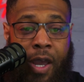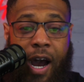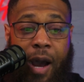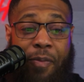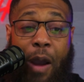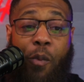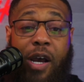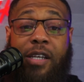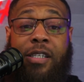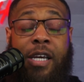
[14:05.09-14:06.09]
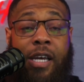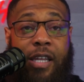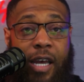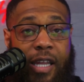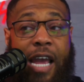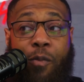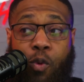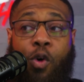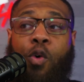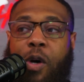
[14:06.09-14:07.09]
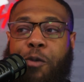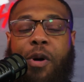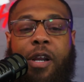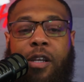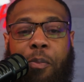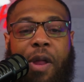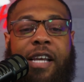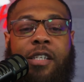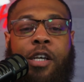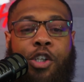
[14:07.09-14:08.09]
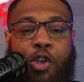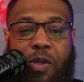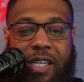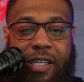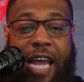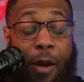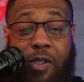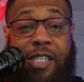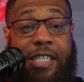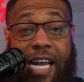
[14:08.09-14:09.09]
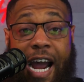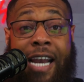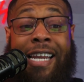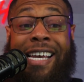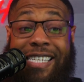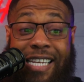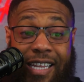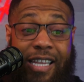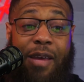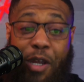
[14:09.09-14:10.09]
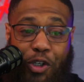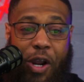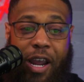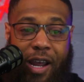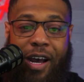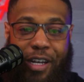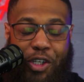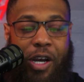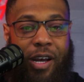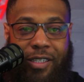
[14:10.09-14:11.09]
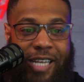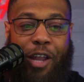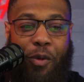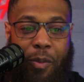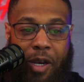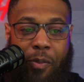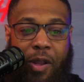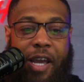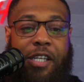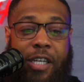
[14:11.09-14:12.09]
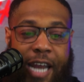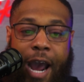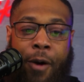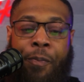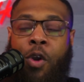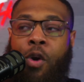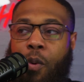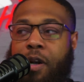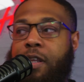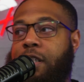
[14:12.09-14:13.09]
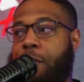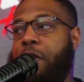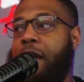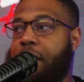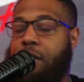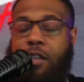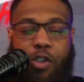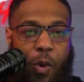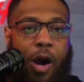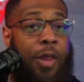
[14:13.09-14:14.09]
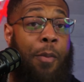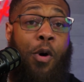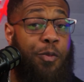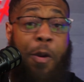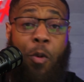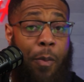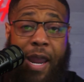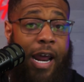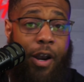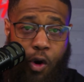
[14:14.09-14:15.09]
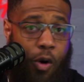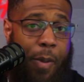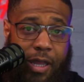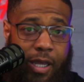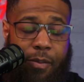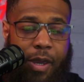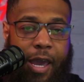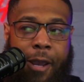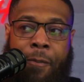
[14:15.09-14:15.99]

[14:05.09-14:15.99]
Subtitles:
That rule was put into place that was designed to limit salary manipulation. Now, one of the stipulations as well that most people may not know about the NBA.